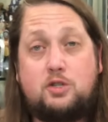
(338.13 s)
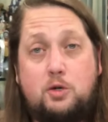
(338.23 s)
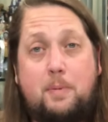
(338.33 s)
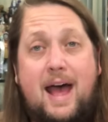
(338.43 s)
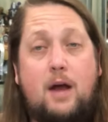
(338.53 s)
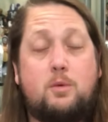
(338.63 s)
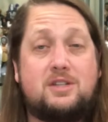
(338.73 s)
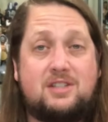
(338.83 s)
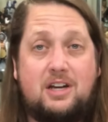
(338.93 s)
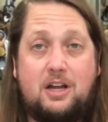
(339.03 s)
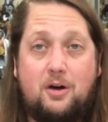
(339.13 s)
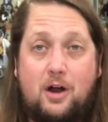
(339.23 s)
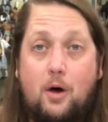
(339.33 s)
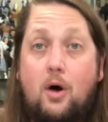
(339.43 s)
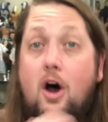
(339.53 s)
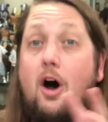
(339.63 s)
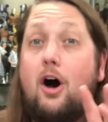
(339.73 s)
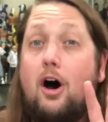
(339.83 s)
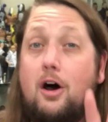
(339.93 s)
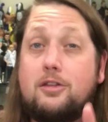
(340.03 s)
two-pack with Sonny Ono.
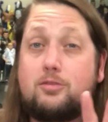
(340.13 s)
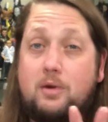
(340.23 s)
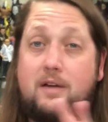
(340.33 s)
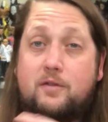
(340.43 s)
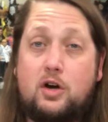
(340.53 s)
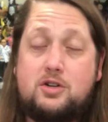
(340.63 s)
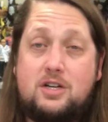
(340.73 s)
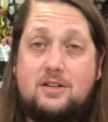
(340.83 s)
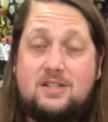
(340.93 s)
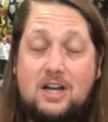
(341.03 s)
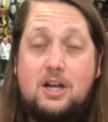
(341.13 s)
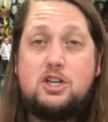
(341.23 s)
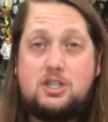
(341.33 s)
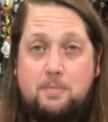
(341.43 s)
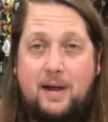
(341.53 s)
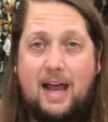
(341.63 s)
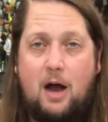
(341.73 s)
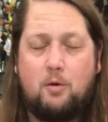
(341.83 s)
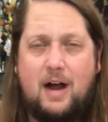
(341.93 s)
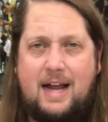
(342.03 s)
All three versions shipping
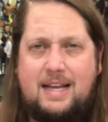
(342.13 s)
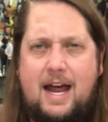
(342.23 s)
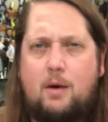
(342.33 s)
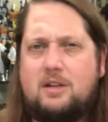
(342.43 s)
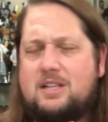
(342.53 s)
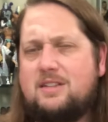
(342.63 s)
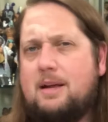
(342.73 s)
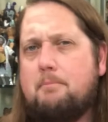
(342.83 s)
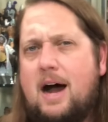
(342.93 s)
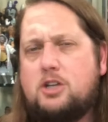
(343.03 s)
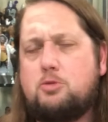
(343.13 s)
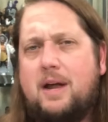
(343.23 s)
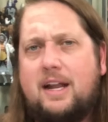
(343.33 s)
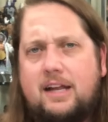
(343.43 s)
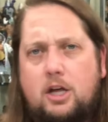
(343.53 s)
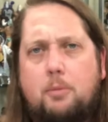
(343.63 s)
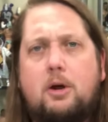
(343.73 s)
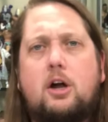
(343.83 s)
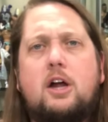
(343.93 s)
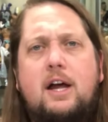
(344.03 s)
out right now, and it sounds like Macho Man and
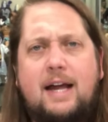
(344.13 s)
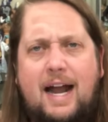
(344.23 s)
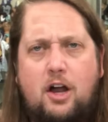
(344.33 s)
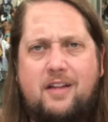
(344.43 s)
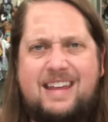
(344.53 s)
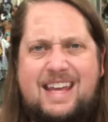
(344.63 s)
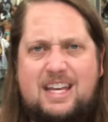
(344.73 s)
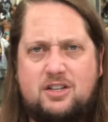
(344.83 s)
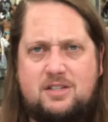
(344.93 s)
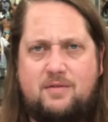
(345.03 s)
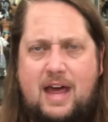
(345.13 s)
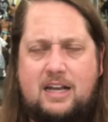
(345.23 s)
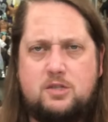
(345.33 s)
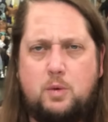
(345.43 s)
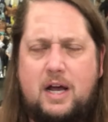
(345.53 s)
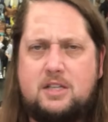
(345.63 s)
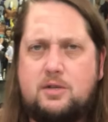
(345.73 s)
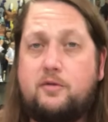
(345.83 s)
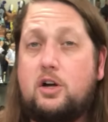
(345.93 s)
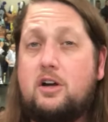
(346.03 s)
Gilbert kind of on the heels of that as well.
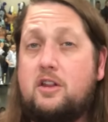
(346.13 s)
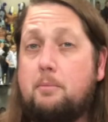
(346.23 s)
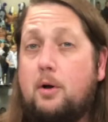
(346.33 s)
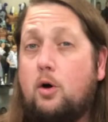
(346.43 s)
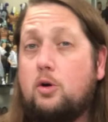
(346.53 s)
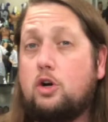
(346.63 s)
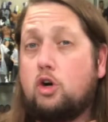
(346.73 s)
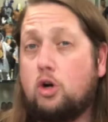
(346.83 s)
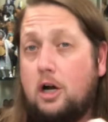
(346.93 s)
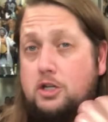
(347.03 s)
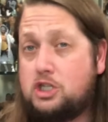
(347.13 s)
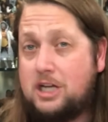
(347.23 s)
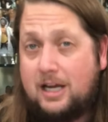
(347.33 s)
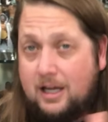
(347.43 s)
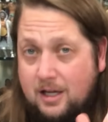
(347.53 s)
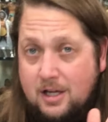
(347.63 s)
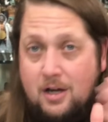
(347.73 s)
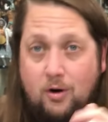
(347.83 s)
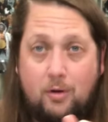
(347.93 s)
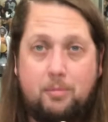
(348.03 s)
So if you're into the bone crunching,
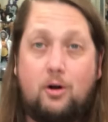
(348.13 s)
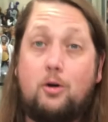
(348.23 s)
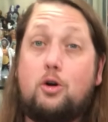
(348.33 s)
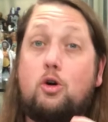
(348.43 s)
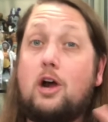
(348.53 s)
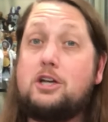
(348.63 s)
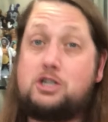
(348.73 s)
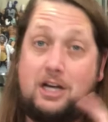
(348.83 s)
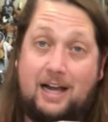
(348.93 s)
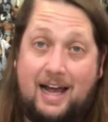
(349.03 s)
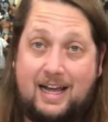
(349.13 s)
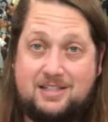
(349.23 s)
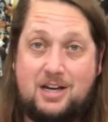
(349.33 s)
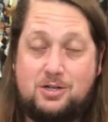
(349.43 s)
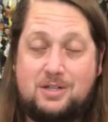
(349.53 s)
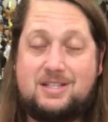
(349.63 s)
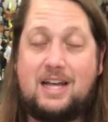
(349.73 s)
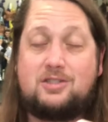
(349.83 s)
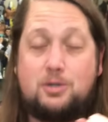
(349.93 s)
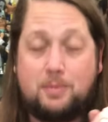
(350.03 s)
or bone crushing, I guess I should
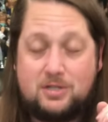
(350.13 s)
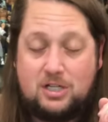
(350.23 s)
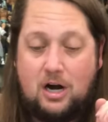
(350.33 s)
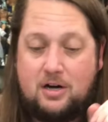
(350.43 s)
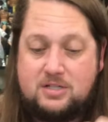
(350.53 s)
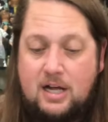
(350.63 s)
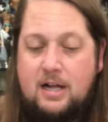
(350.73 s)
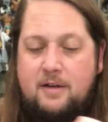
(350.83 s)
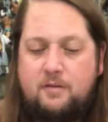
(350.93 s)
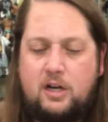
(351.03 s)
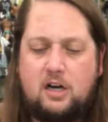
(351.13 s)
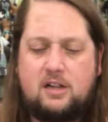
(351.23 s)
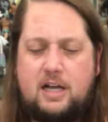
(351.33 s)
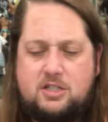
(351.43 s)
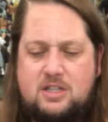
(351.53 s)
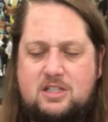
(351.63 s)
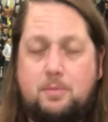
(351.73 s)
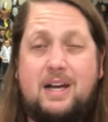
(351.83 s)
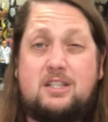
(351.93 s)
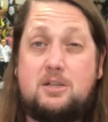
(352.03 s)
say, Superstars, figure collection is the
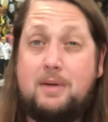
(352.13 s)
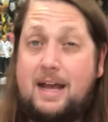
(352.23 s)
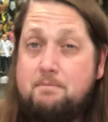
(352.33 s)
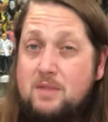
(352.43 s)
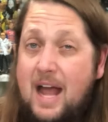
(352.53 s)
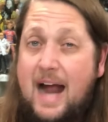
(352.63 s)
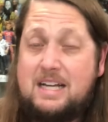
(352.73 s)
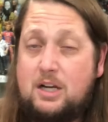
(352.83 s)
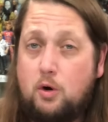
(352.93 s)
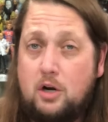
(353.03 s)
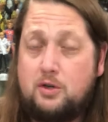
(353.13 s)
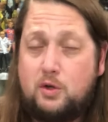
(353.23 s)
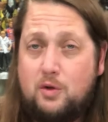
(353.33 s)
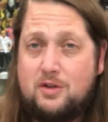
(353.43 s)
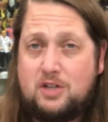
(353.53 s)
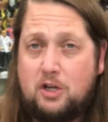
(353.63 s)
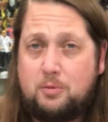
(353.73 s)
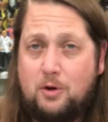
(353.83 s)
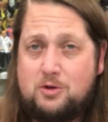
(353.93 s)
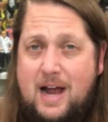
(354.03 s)
place to be. I did order two of those
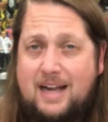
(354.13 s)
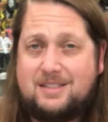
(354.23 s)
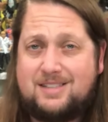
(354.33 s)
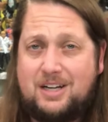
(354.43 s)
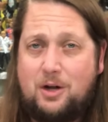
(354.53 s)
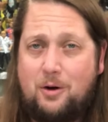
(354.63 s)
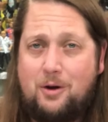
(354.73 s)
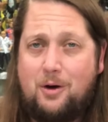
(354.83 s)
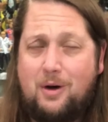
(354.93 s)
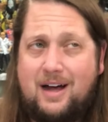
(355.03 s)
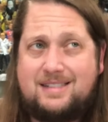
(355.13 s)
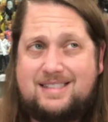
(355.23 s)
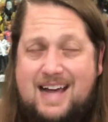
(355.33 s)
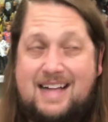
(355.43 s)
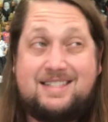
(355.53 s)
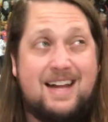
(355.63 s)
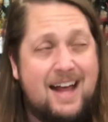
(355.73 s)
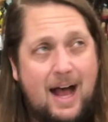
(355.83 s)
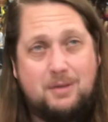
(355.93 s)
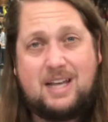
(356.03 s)
Ultimo Dragon Sonny Ono uh, sets.
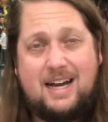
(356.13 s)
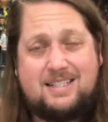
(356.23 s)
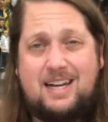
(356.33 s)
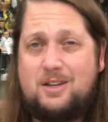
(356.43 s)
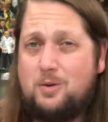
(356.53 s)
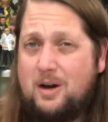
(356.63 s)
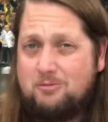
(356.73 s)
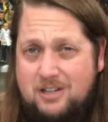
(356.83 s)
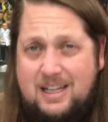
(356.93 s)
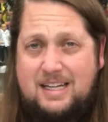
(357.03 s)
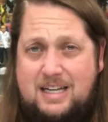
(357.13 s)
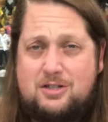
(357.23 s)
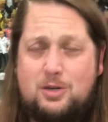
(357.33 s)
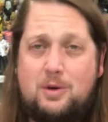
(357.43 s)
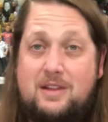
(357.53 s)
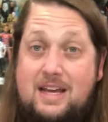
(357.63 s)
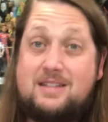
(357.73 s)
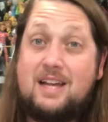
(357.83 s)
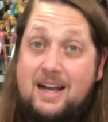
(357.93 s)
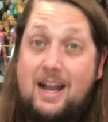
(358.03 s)
I was kind of saying, do I really need two of
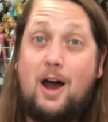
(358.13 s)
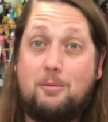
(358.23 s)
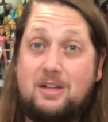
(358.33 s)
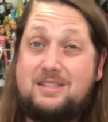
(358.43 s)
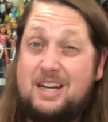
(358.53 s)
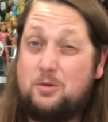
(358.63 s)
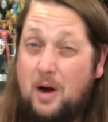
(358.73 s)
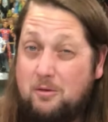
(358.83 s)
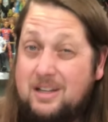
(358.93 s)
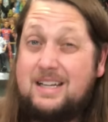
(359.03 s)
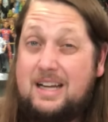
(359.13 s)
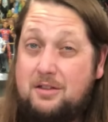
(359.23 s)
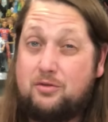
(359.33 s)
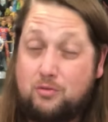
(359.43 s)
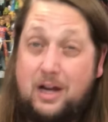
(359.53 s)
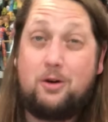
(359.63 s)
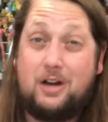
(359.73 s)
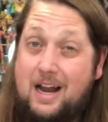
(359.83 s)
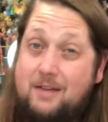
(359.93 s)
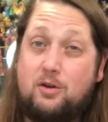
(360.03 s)
these? Now I'm really saying, do I really need three, or
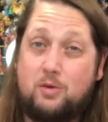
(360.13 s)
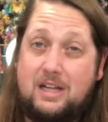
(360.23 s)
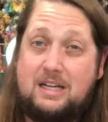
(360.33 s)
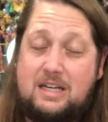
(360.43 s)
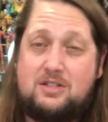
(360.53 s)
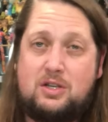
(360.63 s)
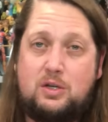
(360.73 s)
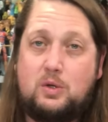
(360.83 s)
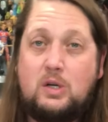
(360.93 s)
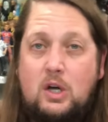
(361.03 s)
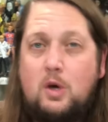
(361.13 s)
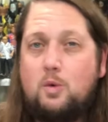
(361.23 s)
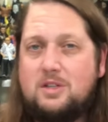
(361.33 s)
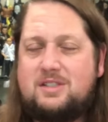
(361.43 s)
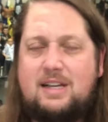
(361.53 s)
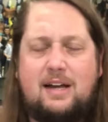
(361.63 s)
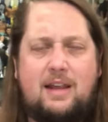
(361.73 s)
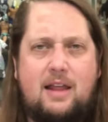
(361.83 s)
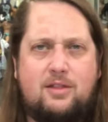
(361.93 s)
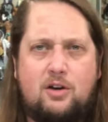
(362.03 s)
did I even really need two? We'll see on
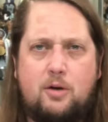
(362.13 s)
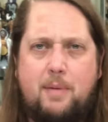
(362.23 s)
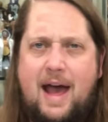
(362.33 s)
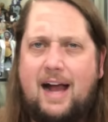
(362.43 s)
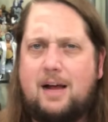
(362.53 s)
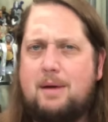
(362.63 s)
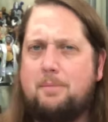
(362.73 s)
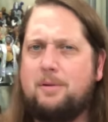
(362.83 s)
that third pack. I might